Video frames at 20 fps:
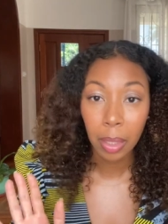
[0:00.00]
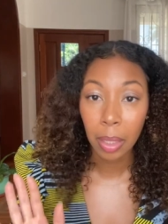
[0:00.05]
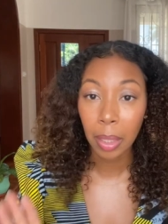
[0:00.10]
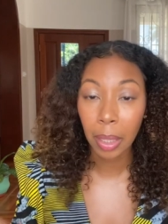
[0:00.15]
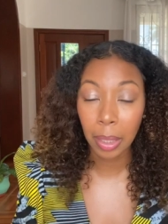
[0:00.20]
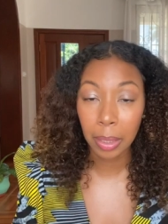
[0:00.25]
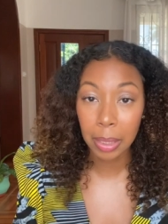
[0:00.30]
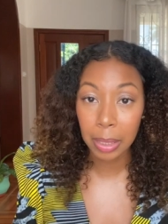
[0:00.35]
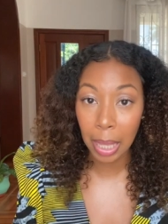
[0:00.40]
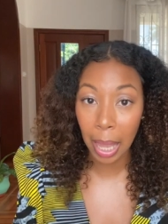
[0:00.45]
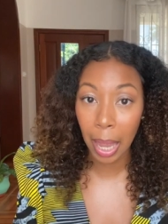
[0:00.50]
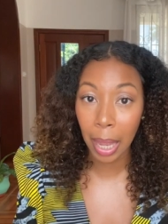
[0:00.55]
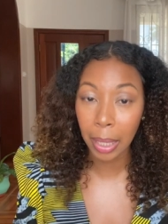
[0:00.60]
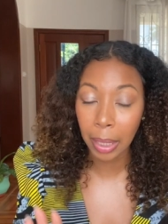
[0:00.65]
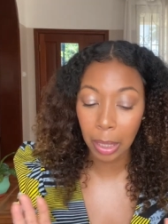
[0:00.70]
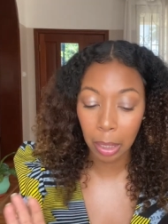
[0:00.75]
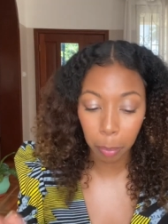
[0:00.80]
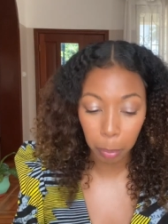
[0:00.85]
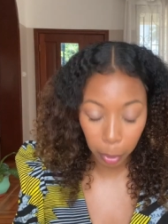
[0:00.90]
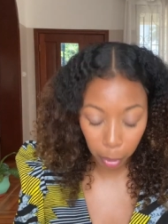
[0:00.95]
Stay,
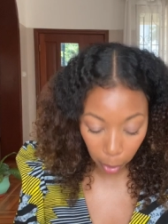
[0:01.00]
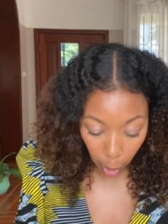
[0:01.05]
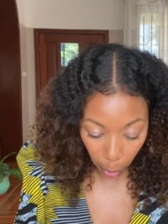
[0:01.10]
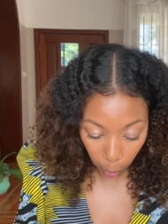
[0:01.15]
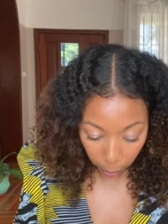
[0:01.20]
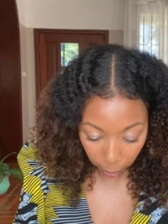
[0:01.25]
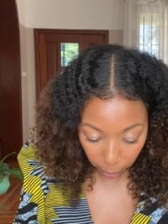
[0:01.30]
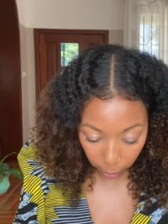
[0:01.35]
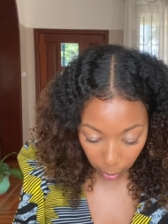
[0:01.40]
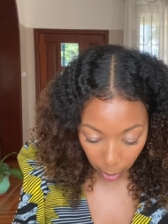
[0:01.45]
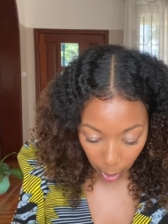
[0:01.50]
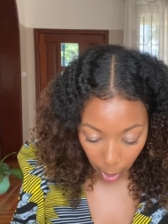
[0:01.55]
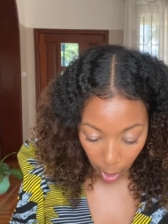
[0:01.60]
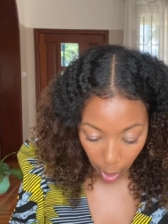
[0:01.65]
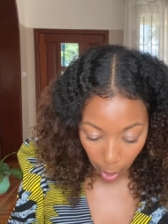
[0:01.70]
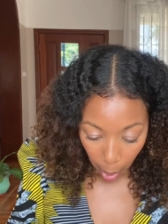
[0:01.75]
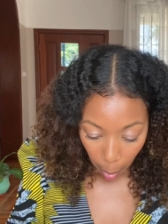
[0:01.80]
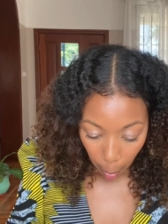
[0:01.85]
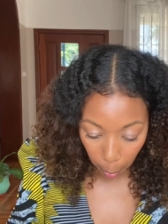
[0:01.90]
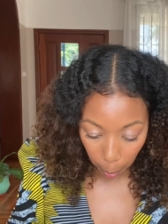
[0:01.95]
keep it going.
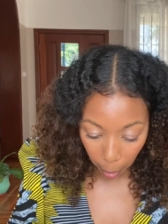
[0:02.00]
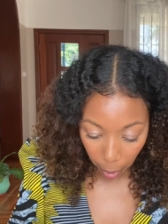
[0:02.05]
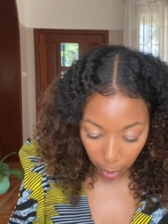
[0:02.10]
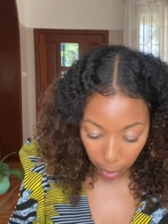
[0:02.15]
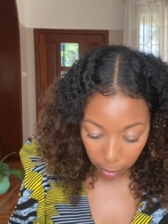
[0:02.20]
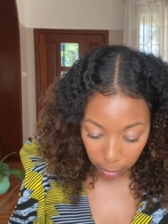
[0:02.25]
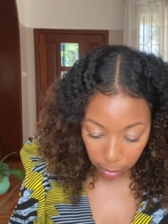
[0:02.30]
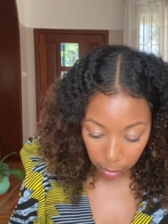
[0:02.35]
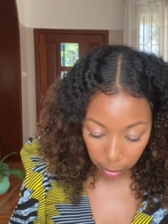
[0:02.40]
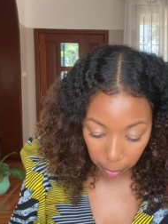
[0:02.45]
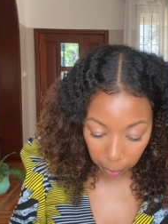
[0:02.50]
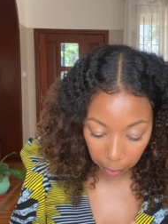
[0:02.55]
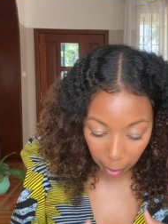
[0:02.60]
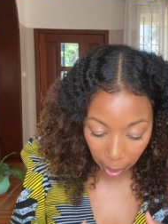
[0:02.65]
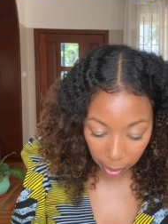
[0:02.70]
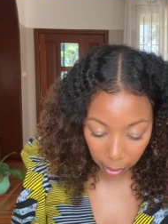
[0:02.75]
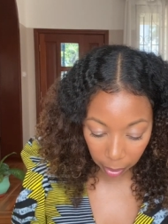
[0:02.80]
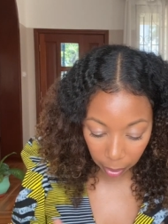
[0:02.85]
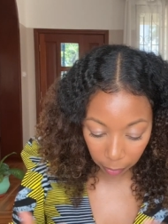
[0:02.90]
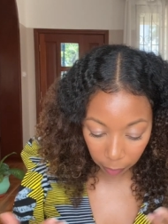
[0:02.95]
But
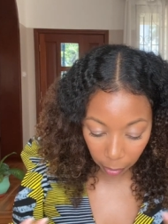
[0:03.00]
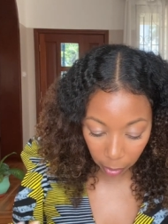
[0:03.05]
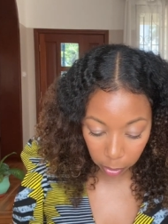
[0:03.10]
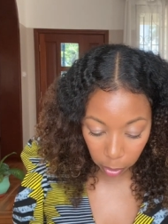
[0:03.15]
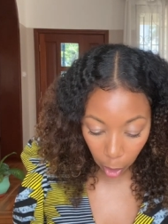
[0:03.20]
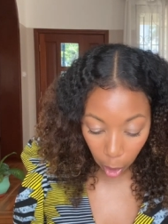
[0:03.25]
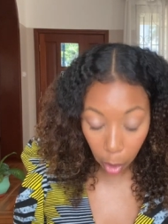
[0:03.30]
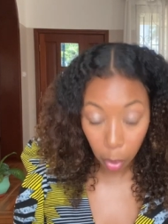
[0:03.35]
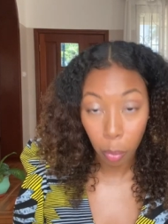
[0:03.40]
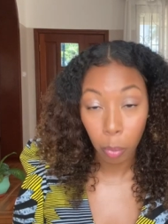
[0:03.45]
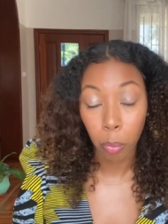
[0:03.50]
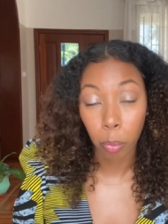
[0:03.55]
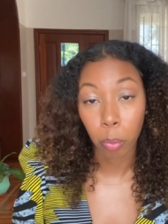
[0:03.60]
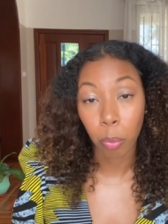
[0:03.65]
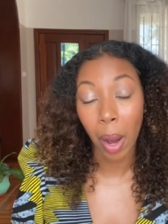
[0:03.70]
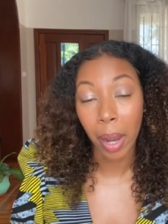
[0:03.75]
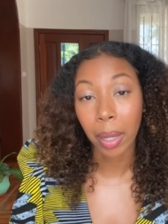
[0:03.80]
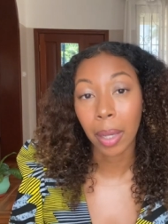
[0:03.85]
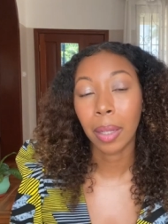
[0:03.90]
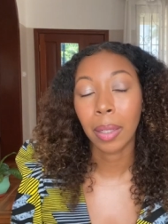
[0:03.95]
many of us are
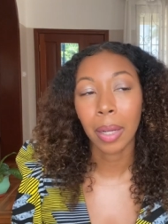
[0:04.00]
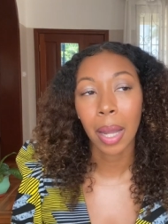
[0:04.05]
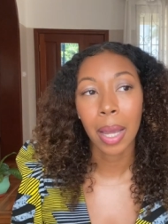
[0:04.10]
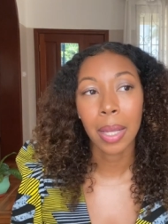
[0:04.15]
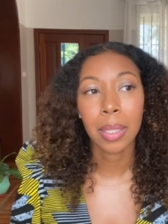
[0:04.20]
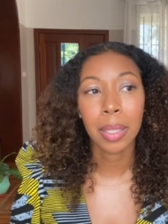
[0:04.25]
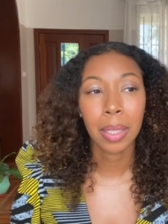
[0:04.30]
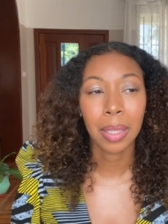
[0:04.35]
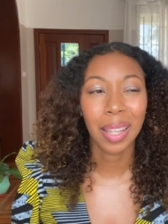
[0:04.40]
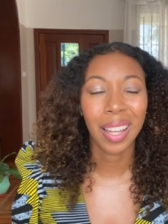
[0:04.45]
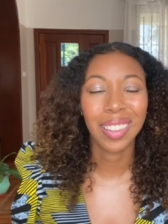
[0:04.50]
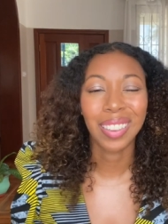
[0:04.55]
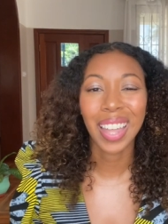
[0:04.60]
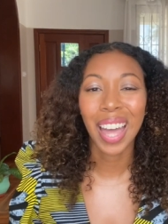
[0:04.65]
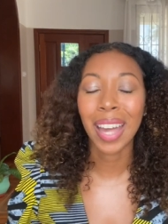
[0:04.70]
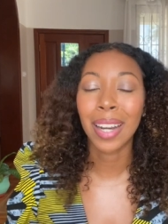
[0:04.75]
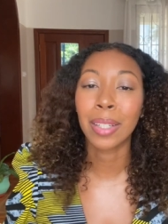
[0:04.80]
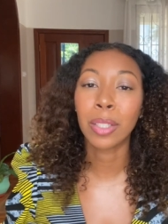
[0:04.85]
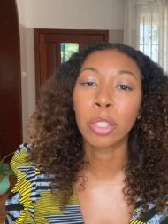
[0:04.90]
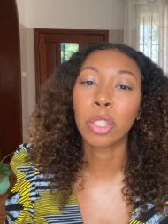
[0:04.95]
recognizing that
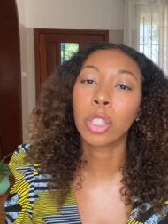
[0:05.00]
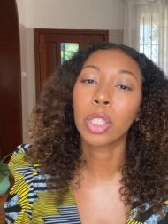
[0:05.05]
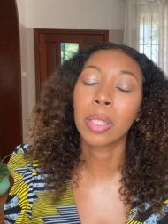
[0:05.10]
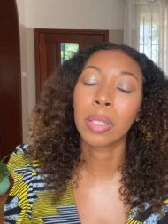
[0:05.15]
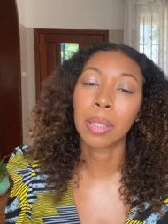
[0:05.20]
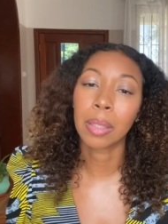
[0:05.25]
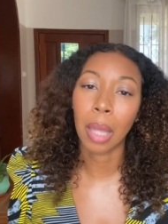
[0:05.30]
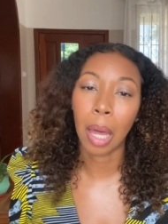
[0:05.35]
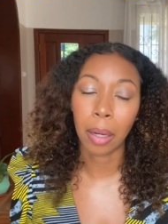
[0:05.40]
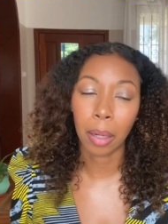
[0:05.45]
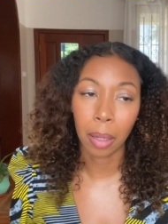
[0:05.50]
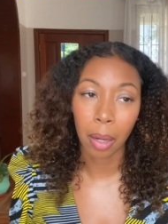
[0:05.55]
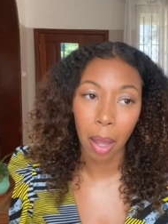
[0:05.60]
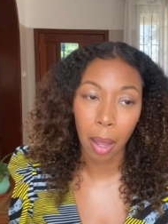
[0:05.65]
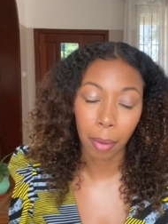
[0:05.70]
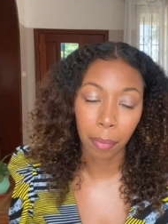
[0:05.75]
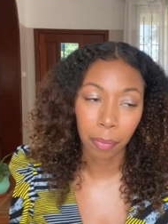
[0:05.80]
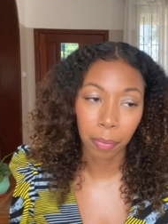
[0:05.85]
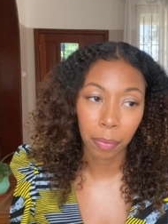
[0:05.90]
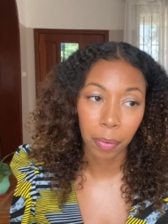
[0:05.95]
that is just not
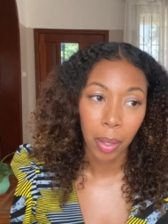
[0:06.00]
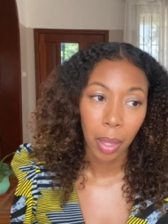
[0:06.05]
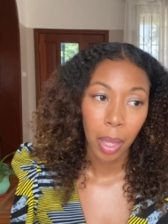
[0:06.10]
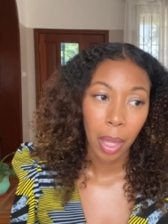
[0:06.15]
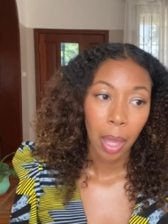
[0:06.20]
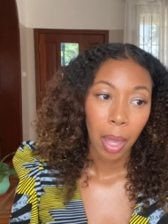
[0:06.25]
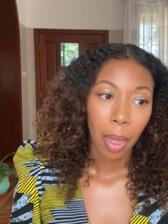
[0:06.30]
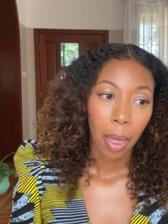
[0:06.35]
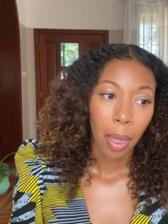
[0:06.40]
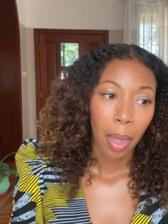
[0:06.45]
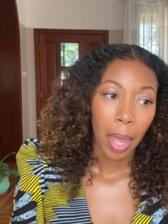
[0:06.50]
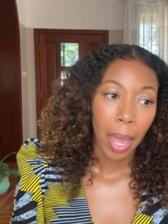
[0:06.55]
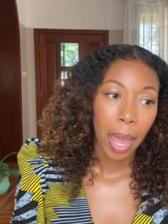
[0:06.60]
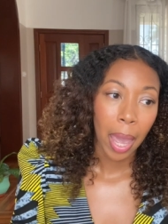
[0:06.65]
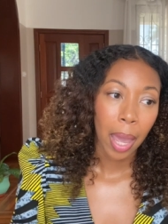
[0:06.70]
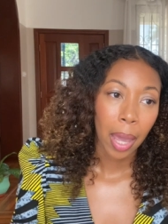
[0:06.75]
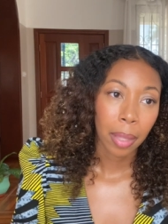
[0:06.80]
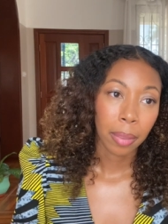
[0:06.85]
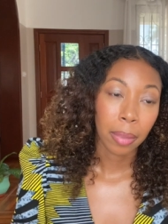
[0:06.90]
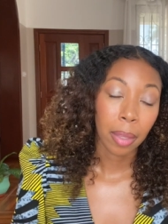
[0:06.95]
enough
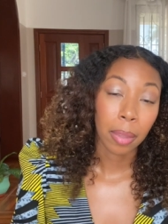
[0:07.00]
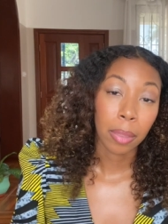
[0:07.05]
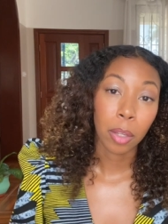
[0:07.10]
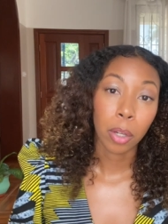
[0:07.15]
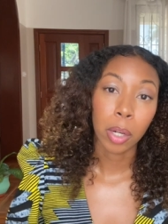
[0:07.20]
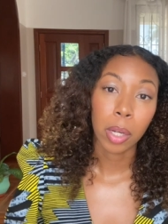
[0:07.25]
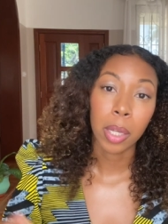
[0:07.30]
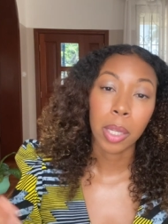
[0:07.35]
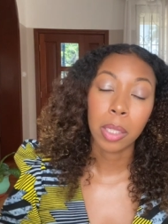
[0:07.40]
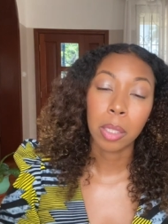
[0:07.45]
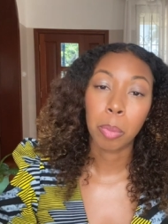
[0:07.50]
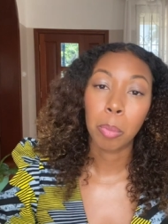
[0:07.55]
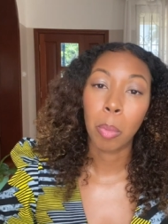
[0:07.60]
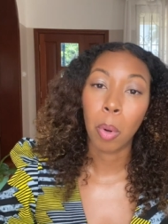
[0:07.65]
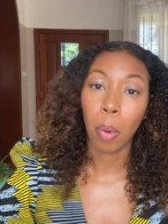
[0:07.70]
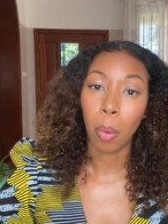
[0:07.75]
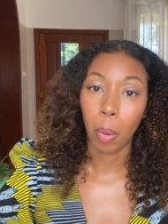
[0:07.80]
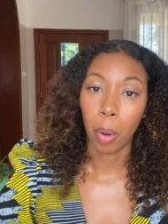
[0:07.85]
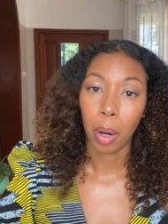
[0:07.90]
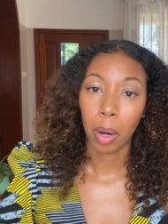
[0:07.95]
and that there is
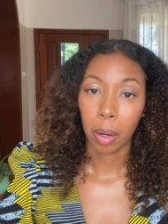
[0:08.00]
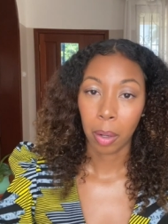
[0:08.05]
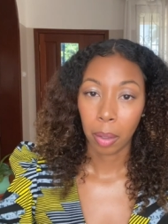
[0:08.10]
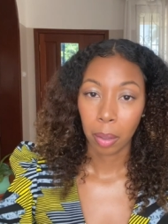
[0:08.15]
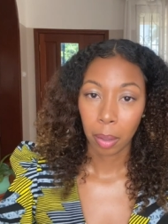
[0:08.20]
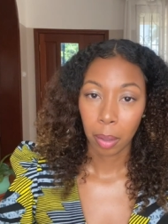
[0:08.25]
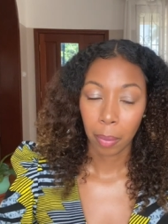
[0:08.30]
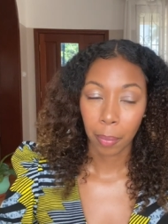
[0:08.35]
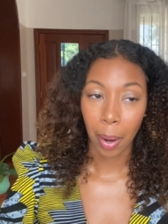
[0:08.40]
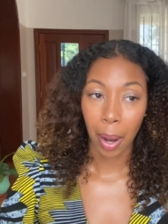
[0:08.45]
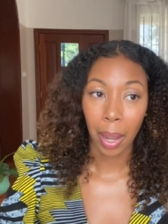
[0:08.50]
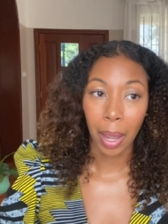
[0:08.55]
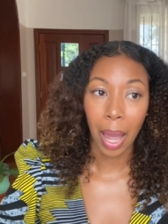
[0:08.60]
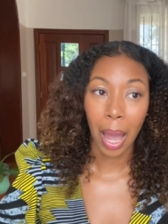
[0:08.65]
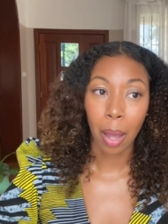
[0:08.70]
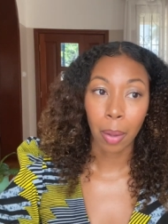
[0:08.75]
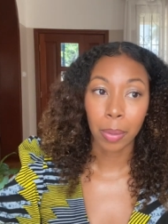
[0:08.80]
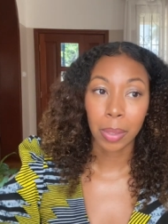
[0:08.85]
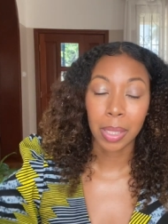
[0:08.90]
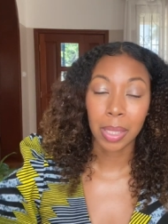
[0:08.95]
more, right,
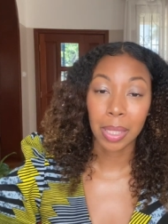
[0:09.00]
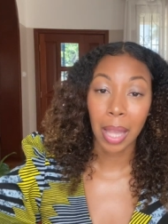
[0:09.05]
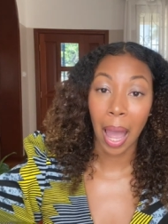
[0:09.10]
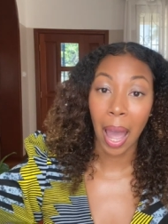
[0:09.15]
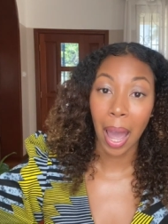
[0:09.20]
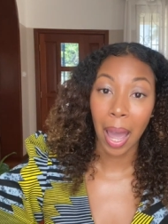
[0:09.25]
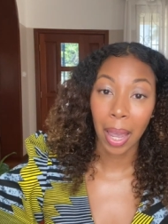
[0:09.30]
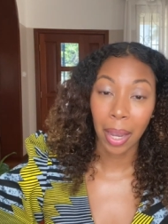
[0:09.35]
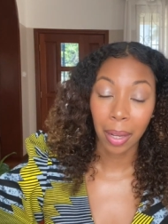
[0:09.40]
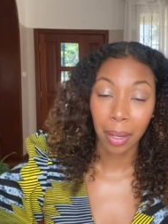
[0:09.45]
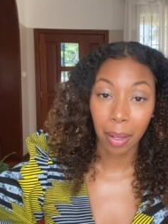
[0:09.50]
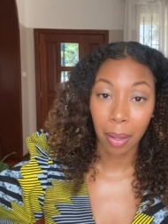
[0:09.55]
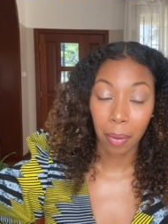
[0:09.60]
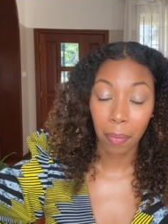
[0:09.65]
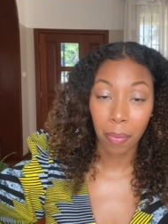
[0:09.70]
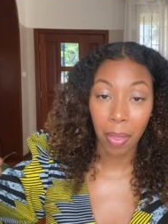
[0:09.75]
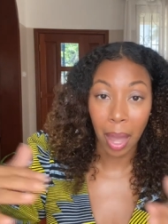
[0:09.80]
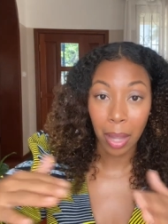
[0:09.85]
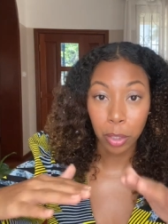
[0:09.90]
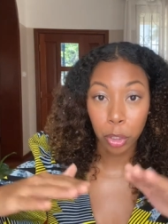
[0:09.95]
outside
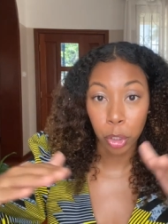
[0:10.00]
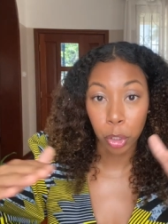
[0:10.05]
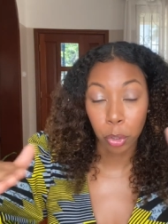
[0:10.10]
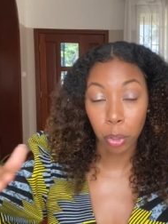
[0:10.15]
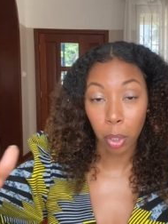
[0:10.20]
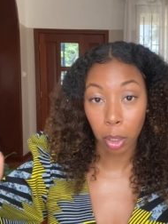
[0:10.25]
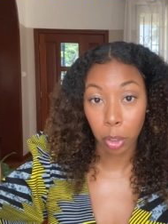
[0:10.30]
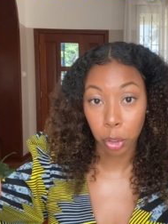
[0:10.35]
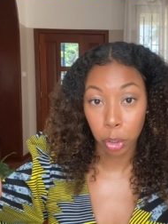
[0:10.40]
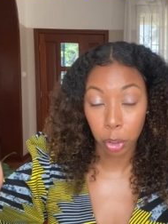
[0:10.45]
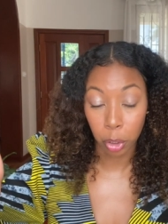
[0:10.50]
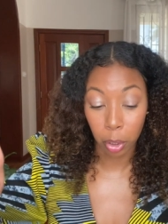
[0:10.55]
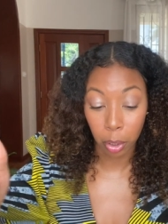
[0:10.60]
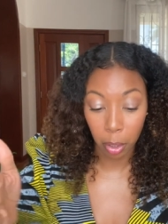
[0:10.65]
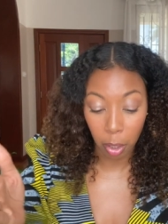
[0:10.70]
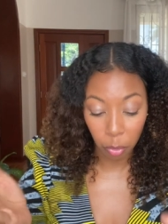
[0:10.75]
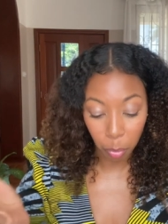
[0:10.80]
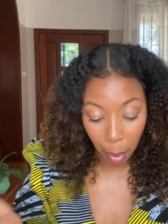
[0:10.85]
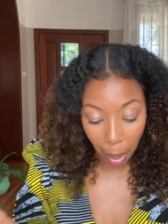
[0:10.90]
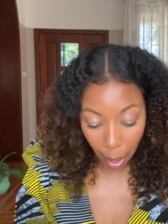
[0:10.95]
of that structure
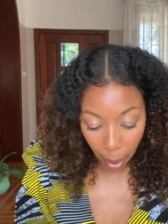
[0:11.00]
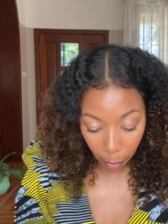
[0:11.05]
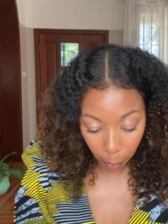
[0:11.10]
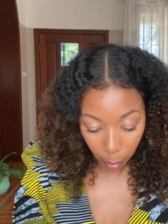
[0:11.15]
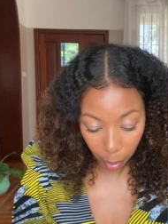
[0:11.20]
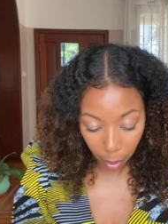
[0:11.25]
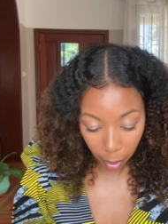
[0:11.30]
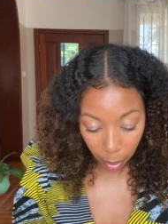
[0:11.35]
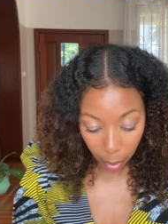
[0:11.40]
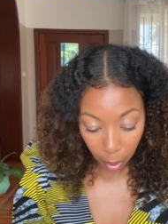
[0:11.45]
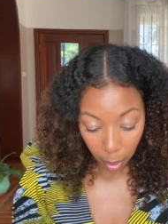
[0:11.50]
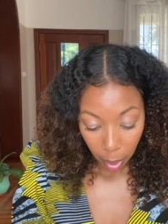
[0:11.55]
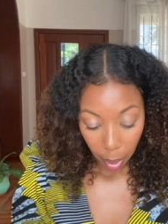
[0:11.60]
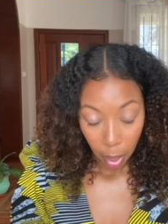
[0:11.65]
of power.